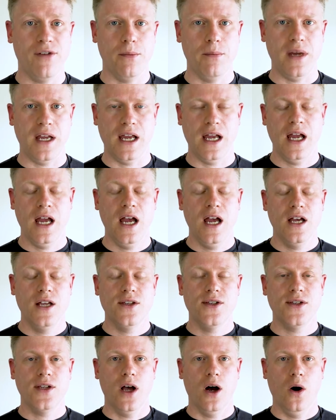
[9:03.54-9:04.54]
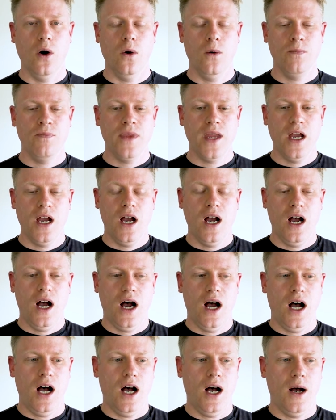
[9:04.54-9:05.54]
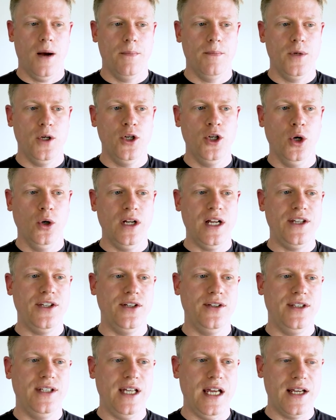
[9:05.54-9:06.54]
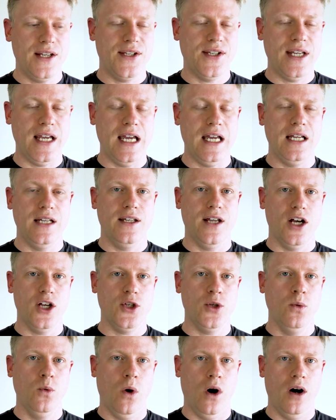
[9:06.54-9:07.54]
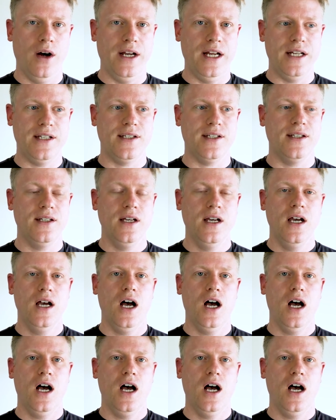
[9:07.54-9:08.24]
from me. So um, you know that the TSA doesn't want it.